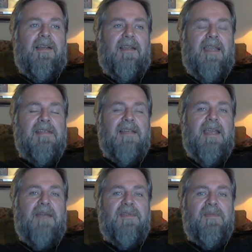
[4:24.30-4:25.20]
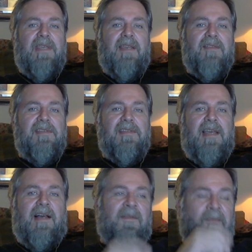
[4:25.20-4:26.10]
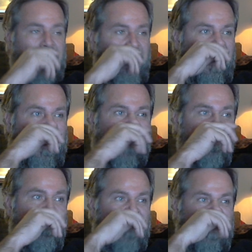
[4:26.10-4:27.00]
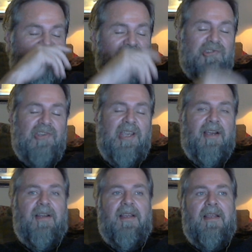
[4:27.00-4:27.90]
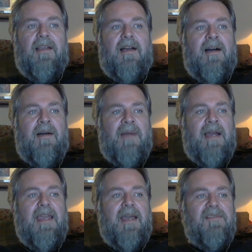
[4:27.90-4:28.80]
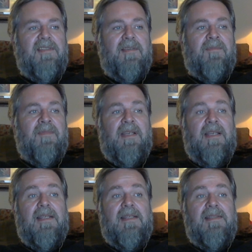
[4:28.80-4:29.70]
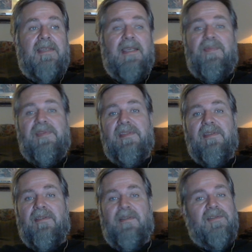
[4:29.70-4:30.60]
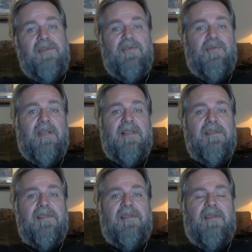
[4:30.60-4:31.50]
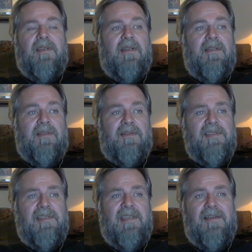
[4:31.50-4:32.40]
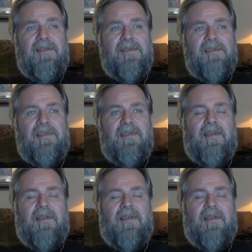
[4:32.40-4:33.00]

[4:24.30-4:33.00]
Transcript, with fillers: And I have some tales to tell, and I have some things to share. I have some tips. There's no tricks. There's skills.